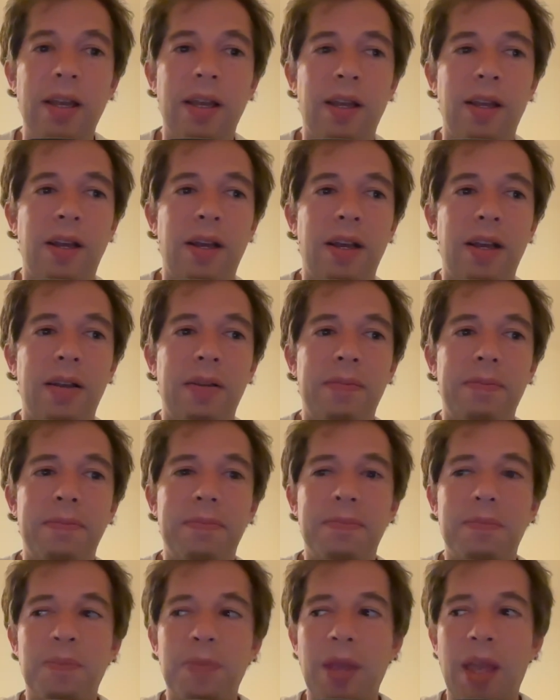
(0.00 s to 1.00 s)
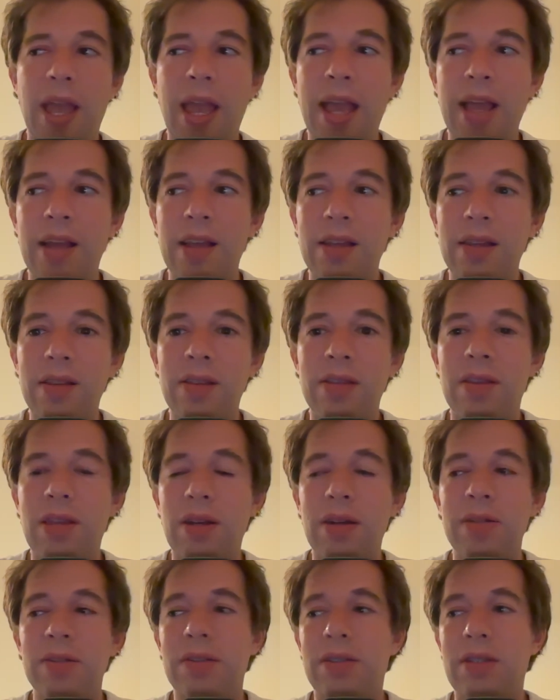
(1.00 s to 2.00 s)
And
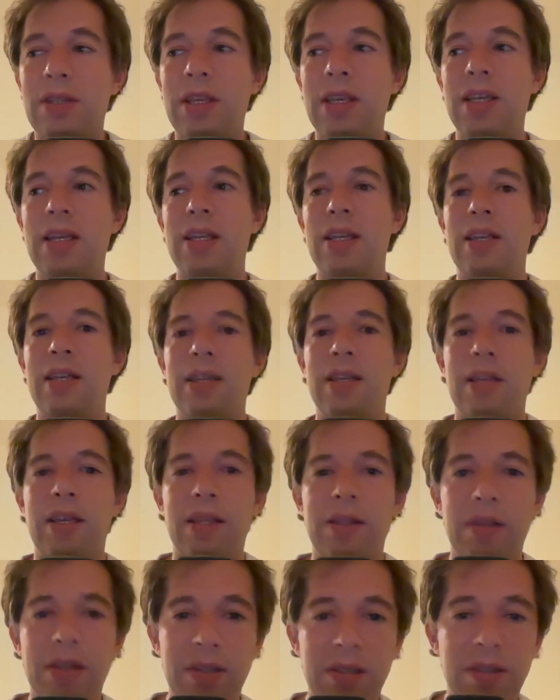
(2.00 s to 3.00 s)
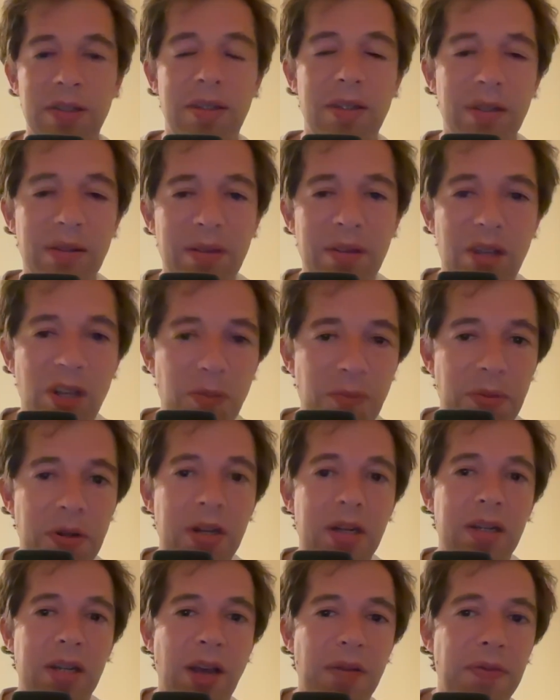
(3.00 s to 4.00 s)
there's this is a human
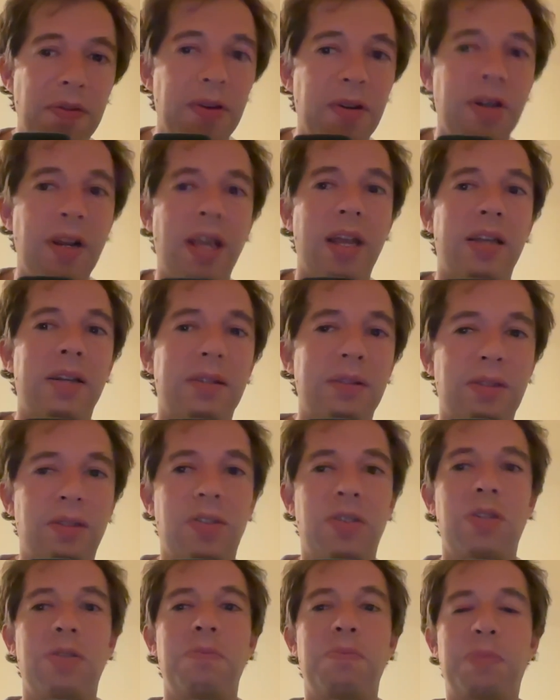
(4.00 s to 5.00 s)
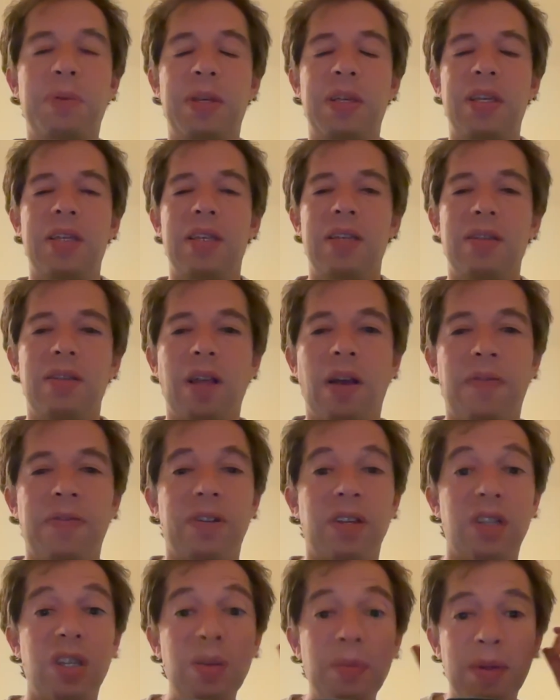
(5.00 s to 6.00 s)
endeavor and should be left
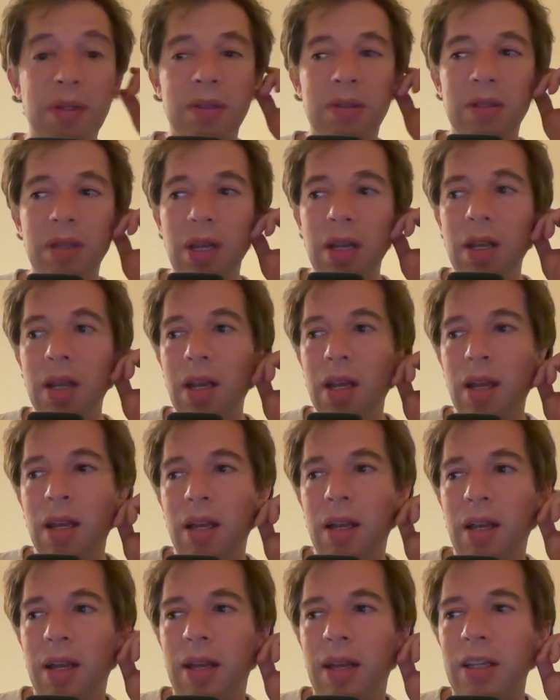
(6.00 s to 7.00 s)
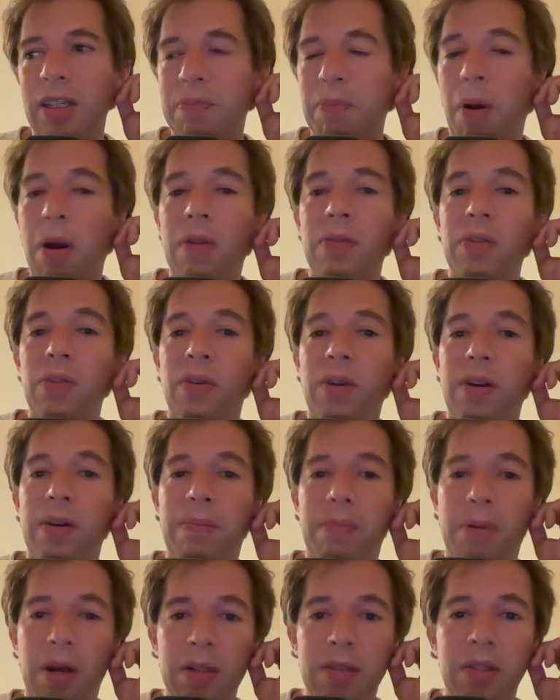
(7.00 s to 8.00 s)
to humans. It's part of the
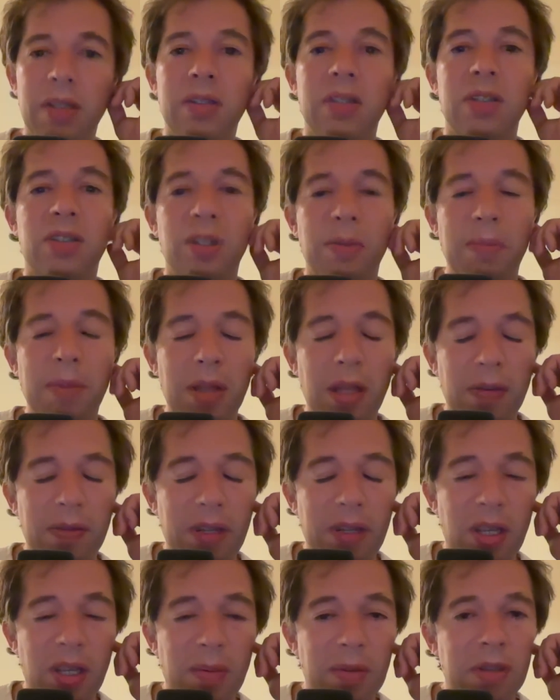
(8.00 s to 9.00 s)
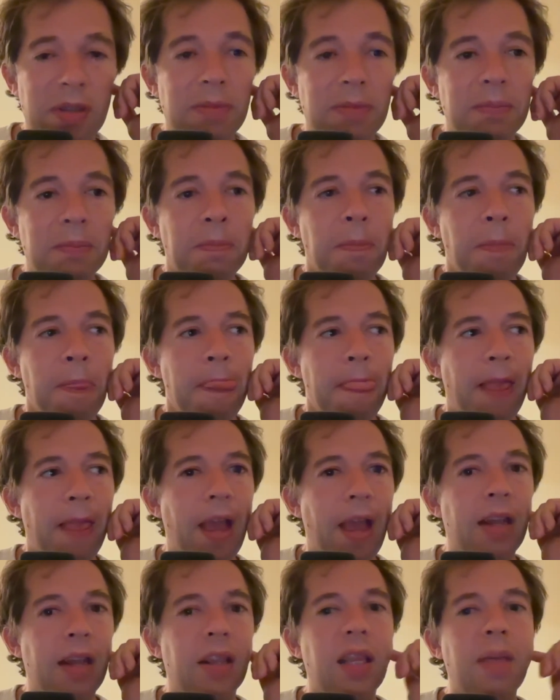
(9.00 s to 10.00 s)
creative process and should be left to humans.
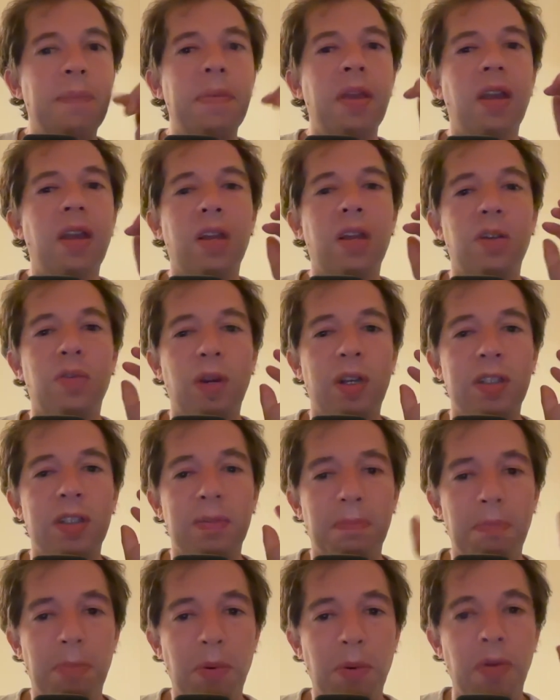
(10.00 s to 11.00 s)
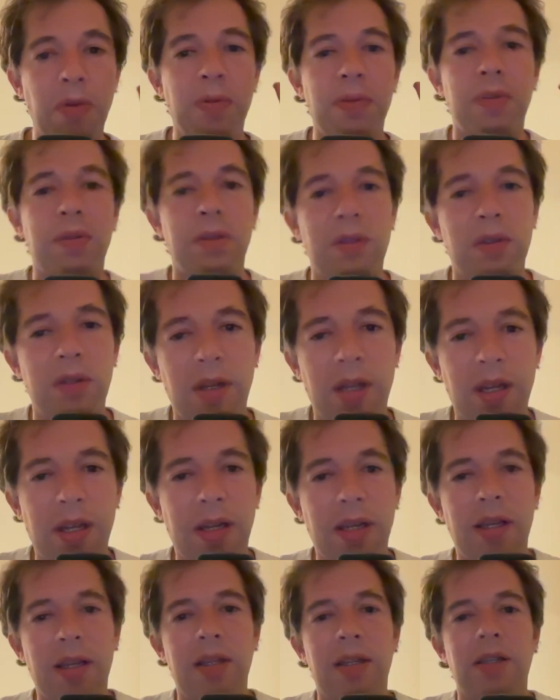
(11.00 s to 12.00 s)
And let me address both
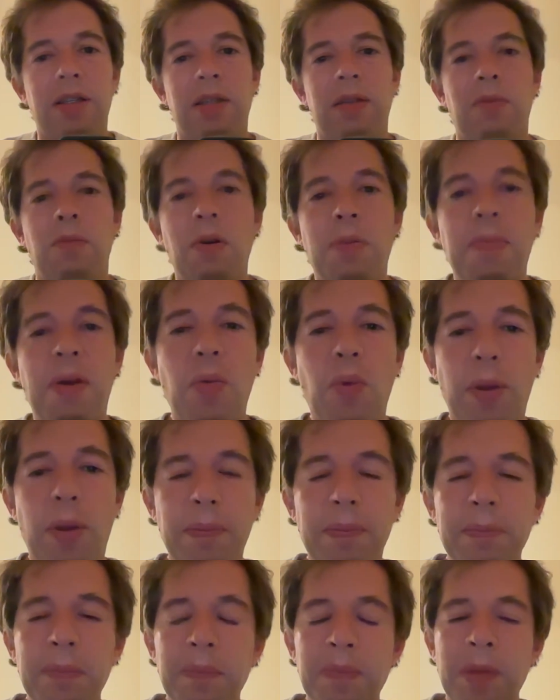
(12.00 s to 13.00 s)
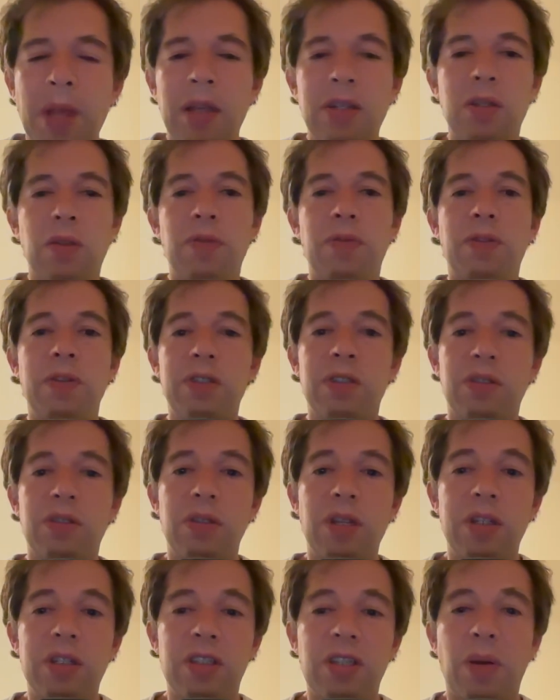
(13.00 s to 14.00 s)
one by one. So first,
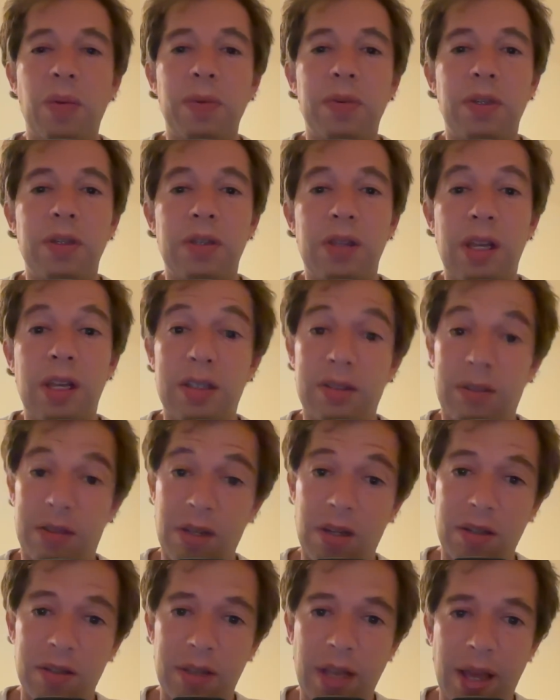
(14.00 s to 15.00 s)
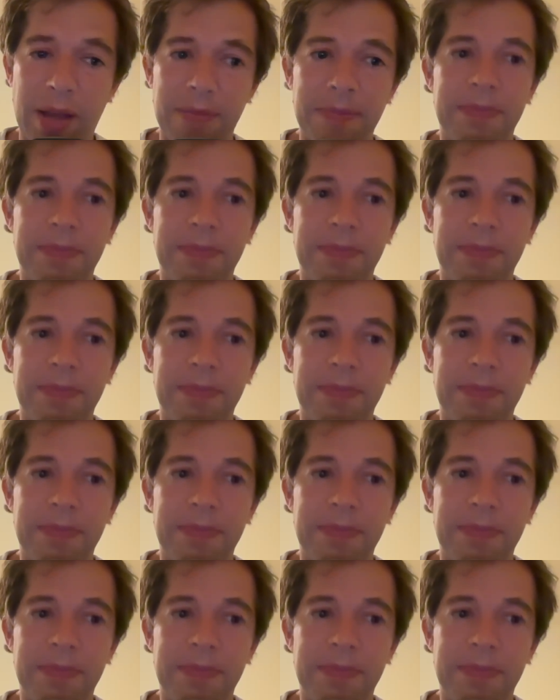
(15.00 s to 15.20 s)
let's start with the it sucks at.